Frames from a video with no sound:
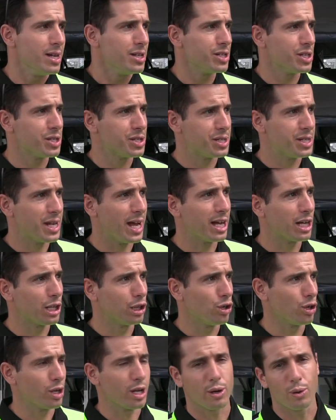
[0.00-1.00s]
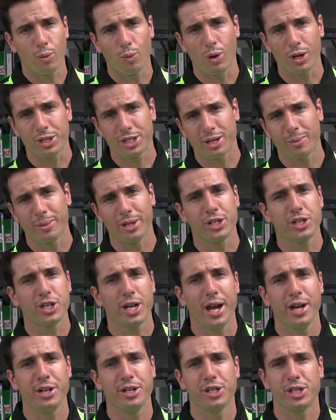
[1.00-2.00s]
just take a look at what some of the
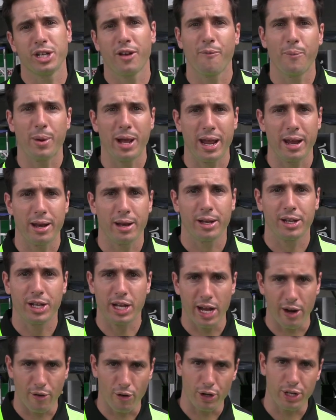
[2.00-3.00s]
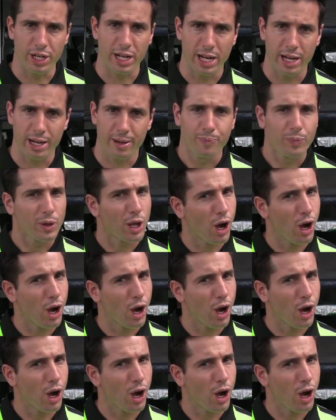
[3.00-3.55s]
changes have been year on year.